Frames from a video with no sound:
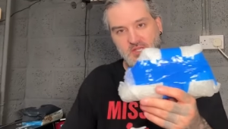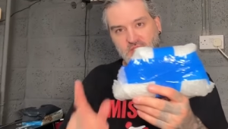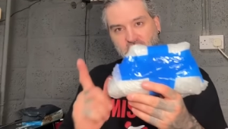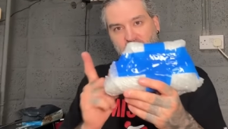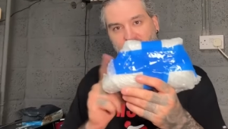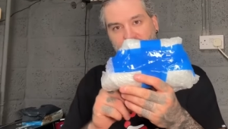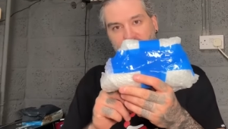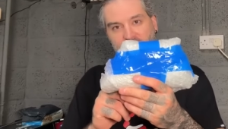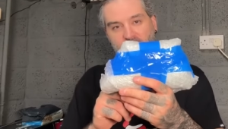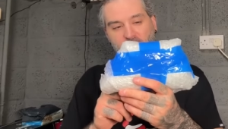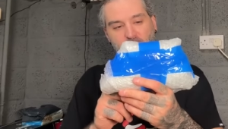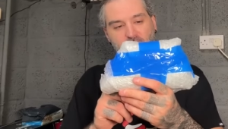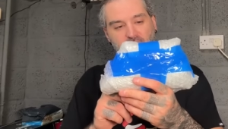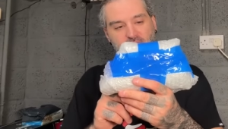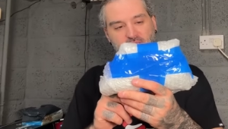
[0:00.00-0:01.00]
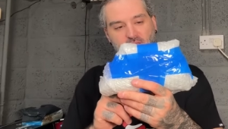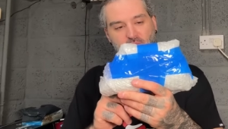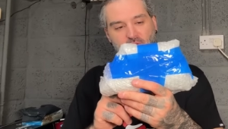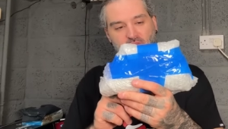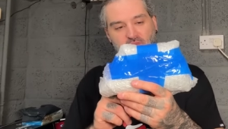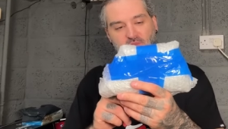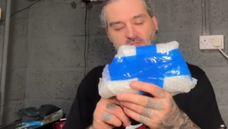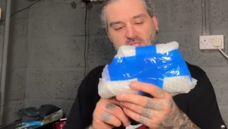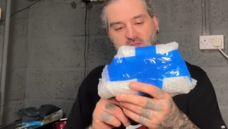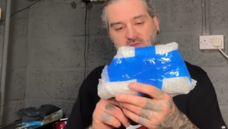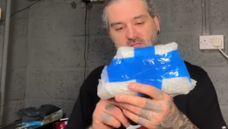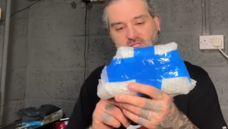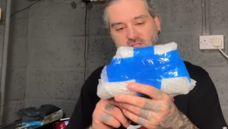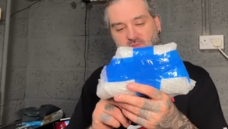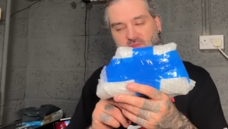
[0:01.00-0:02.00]
train that I picked up from the
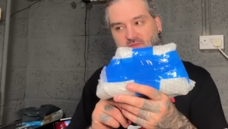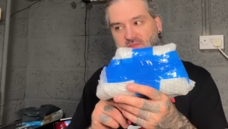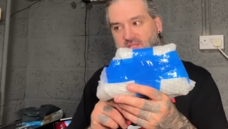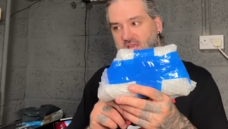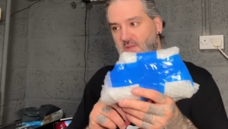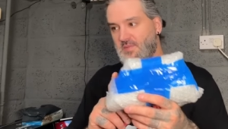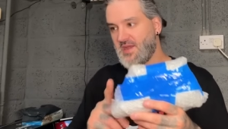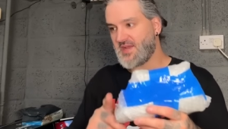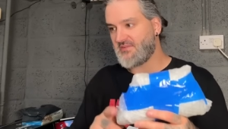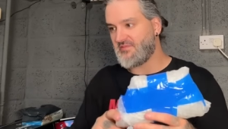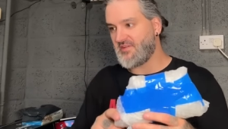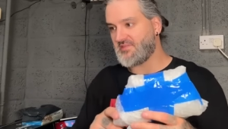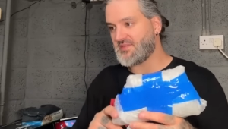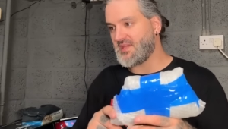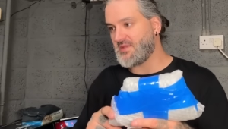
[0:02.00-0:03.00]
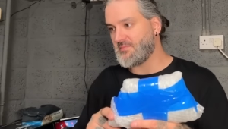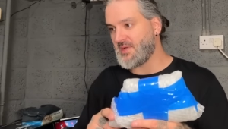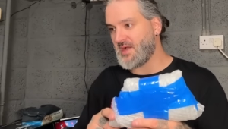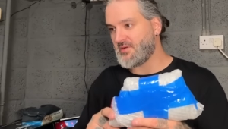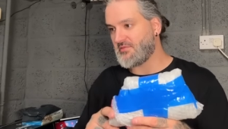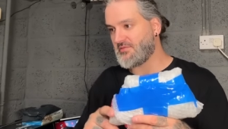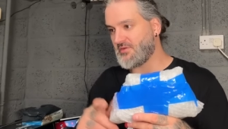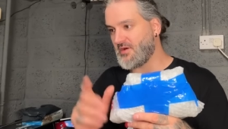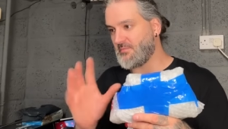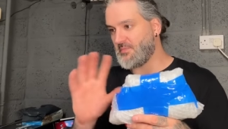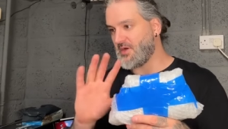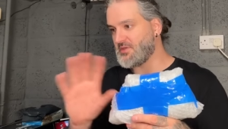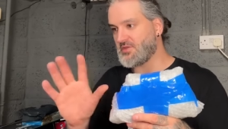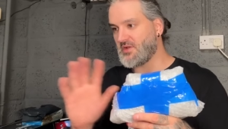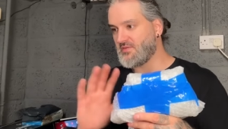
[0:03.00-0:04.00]
charity shop the other day. I paid £15 for a
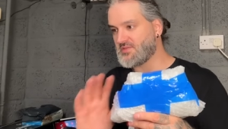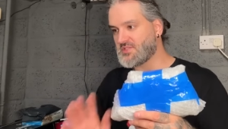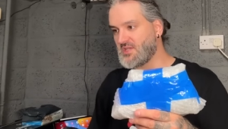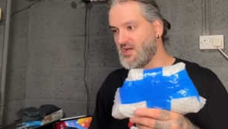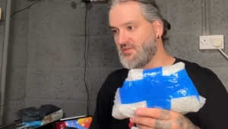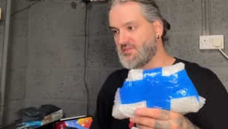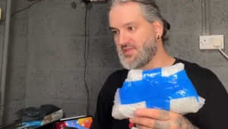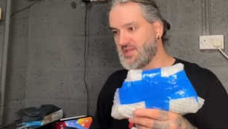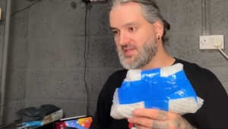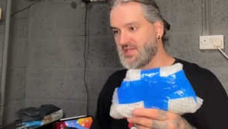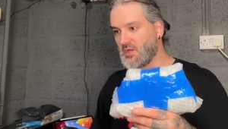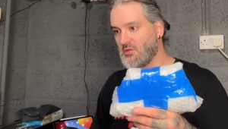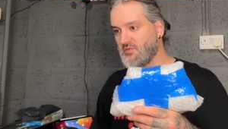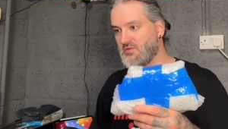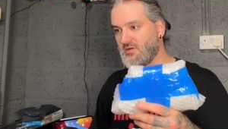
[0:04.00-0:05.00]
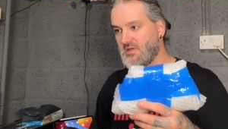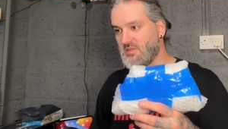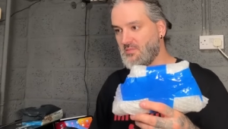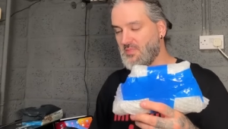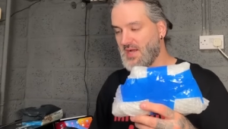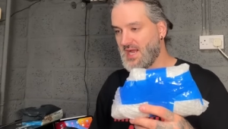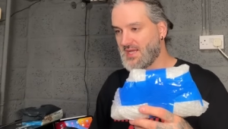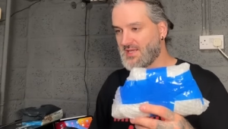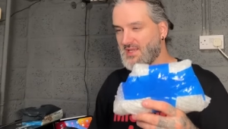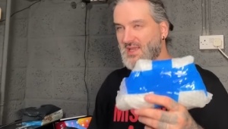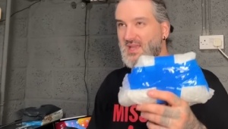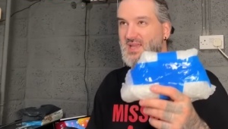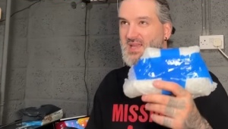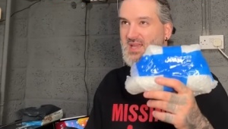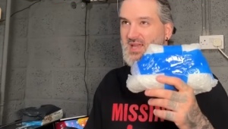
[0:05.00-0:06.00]
bundle of stuff. Did a deal with her at the back.
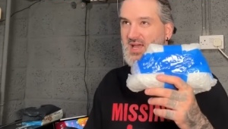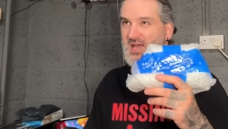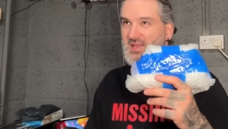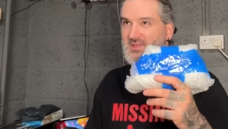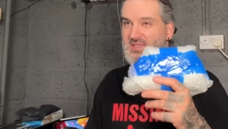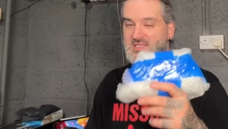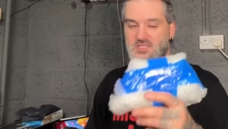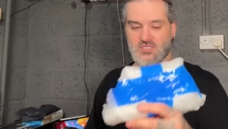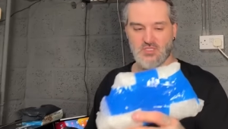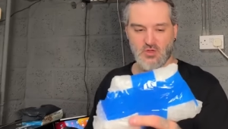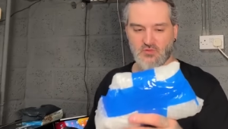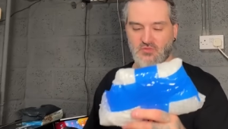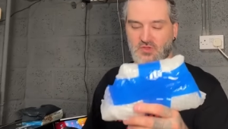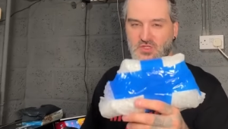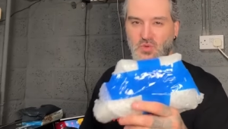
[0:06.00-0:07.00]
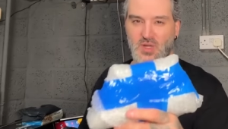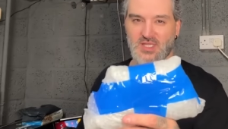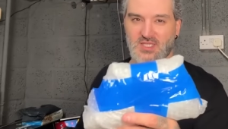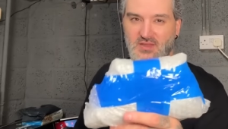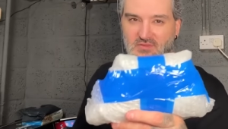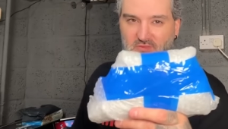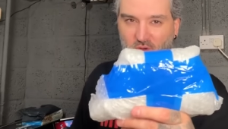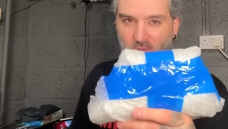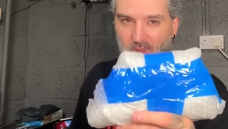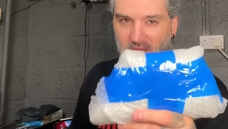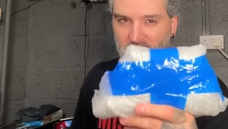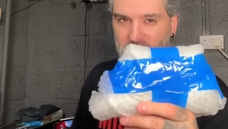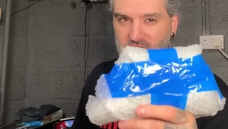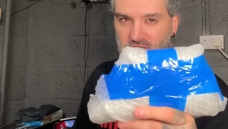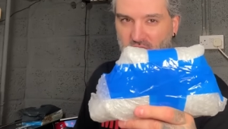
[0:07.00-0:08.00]
And this is sold for
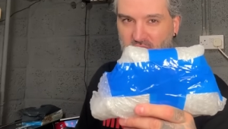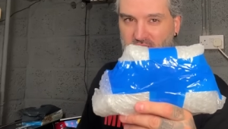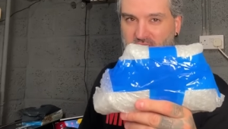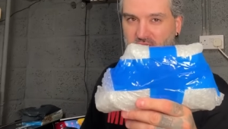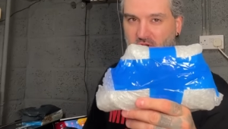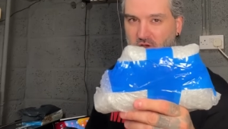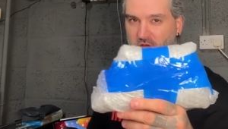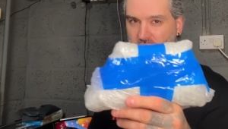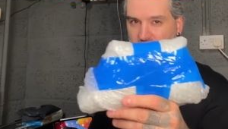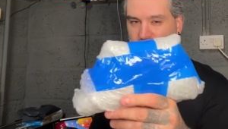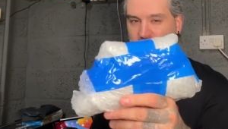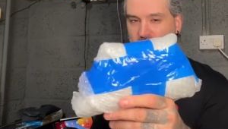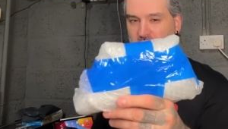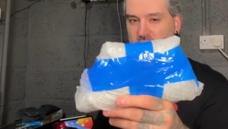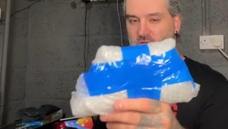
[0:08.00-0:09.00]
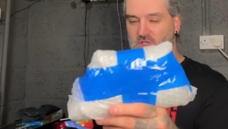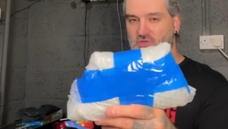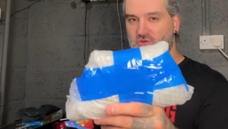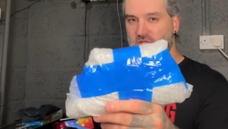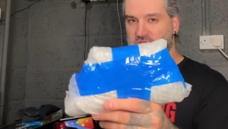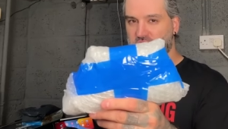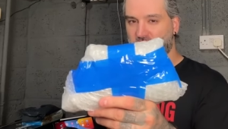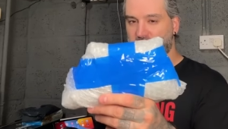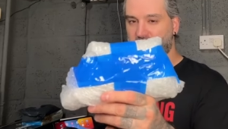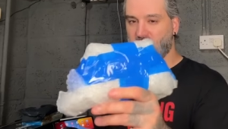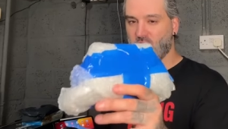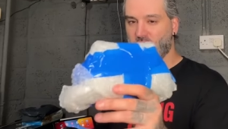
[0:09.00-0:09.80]
£24.99. I'll try and put a screenshot up of that